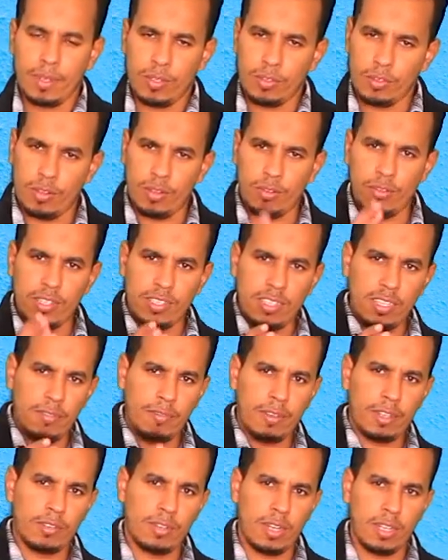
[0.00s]
to the
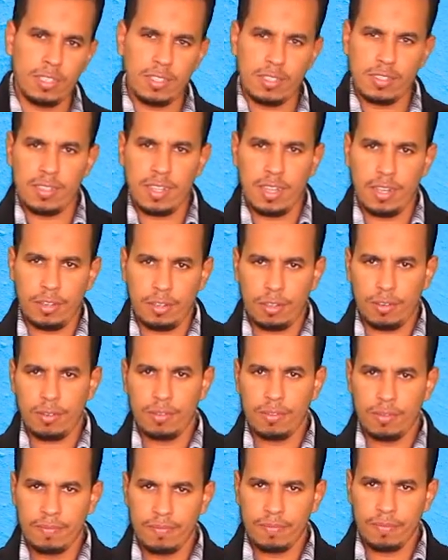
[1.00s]
receiver to understand you.
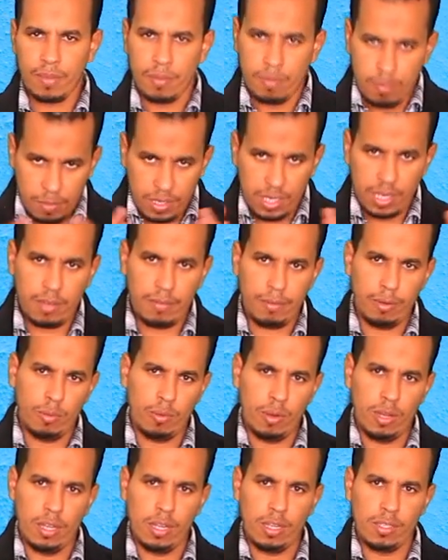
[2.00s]
Meaningful
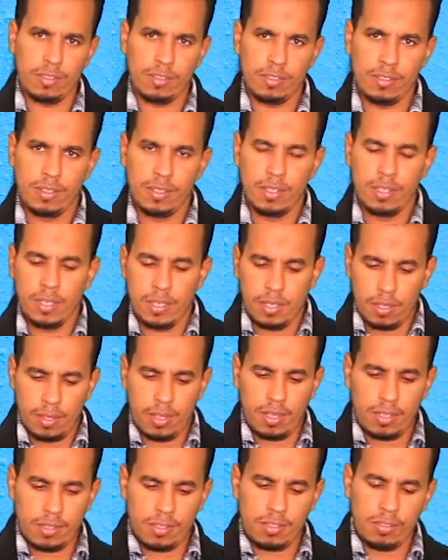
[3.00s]
words,
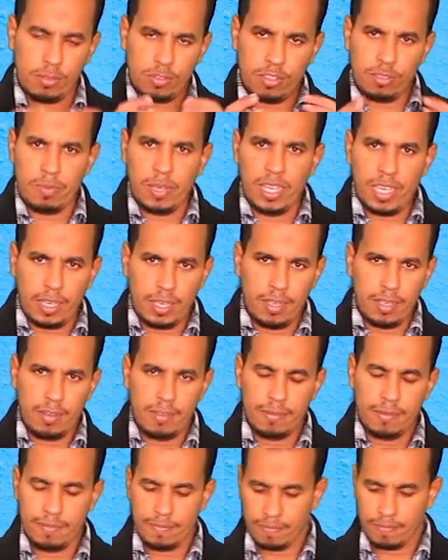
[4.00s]
that's to speak.
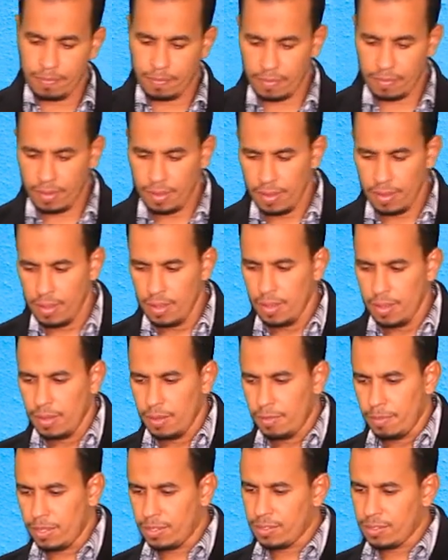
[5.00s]

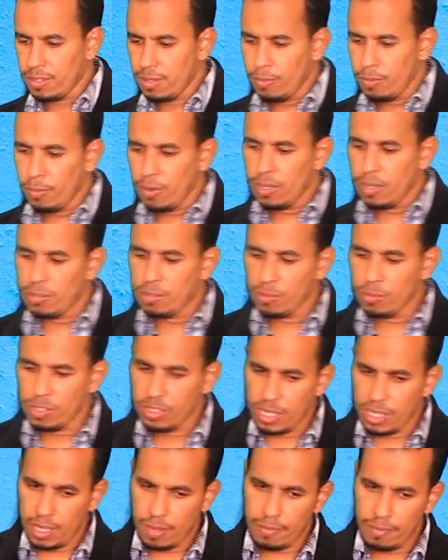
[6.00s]
But some words
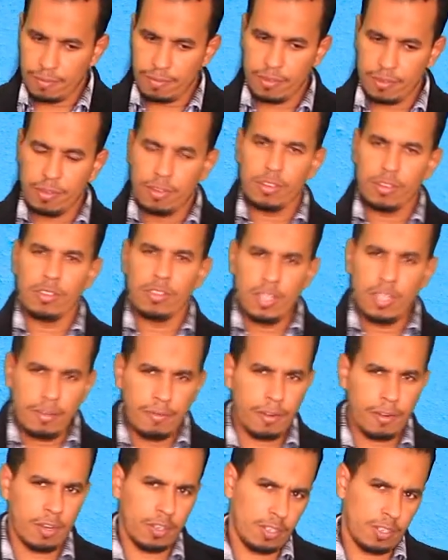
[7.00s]
which have
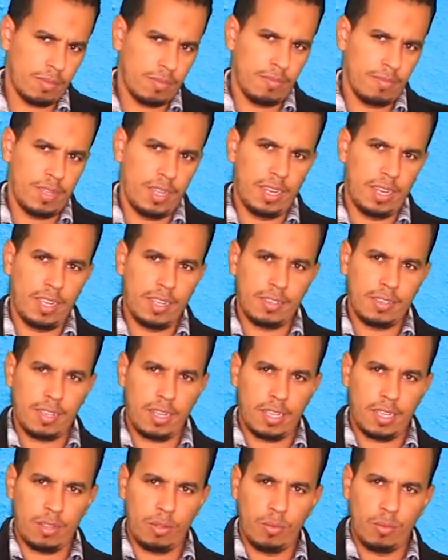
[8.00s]
different meanings,
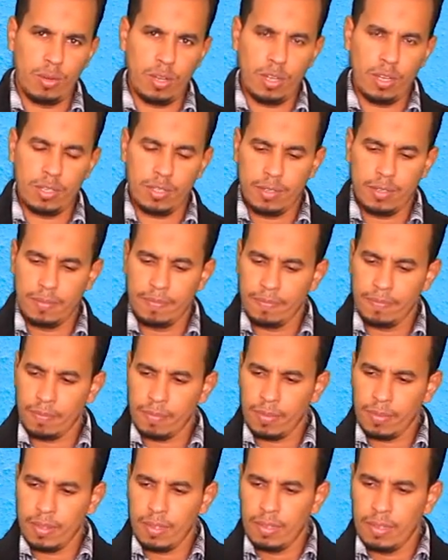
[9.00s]
like the word
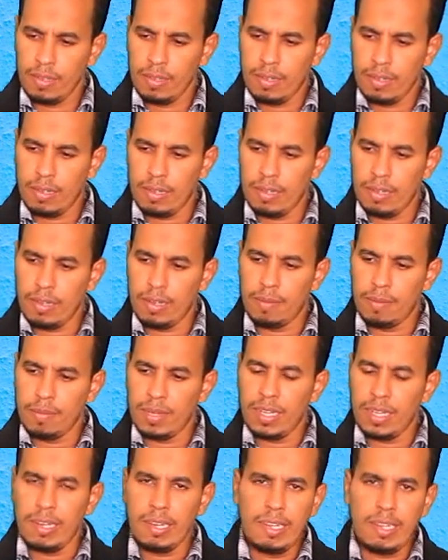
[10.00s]

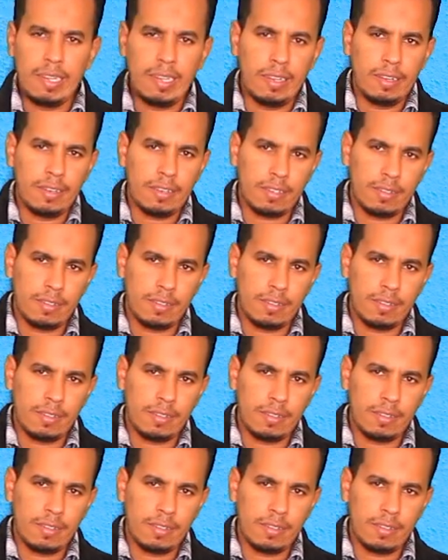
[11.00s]
lead,